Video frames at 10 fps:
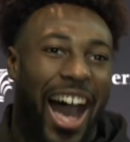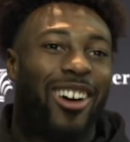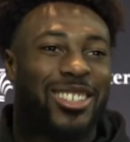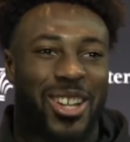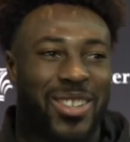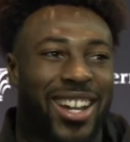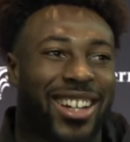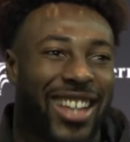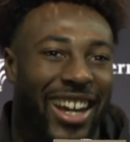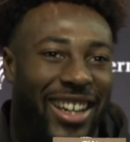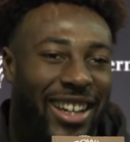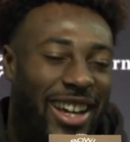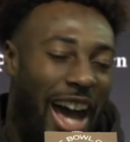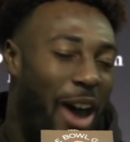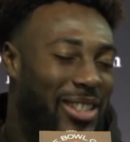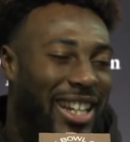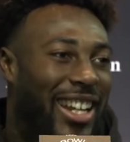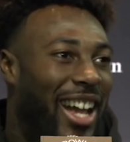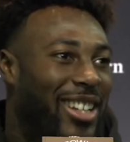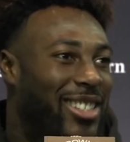I was so young, like, I was in
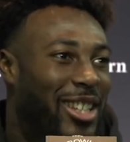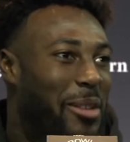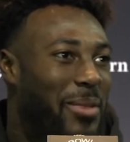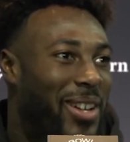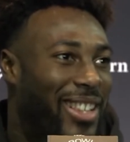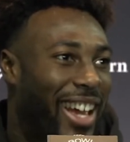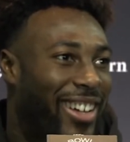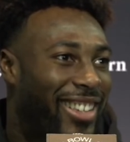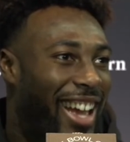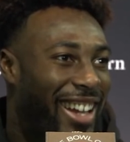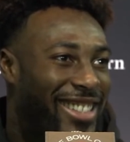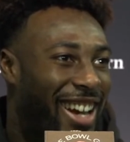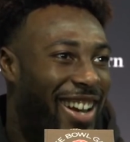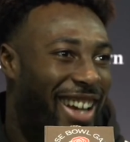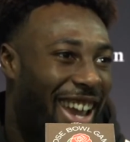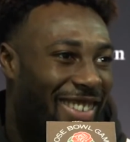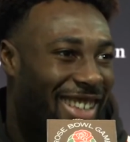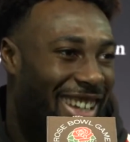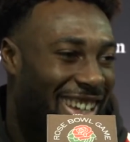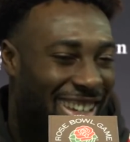and out of sleep during that entire game.
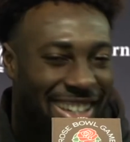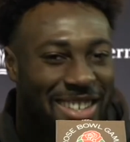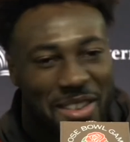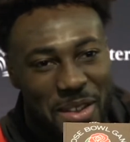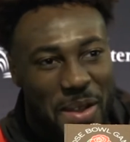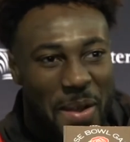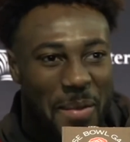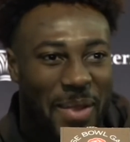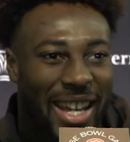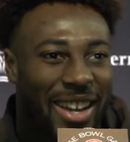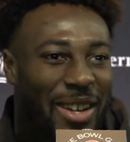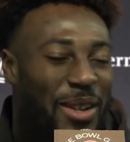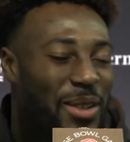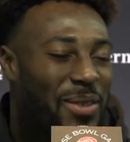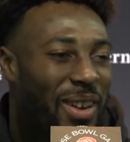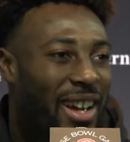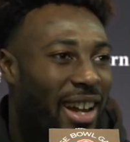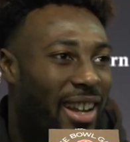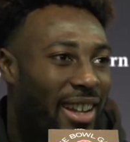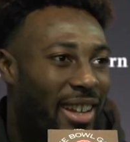Like, but, yeah, it was fun.
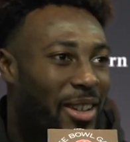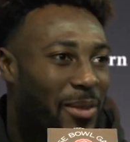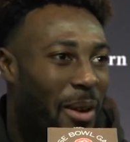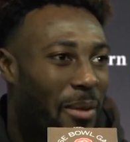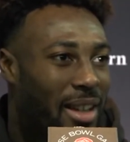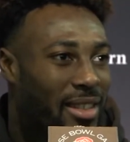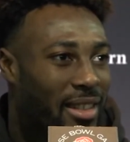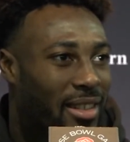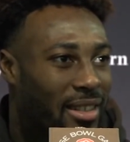It was fun watching.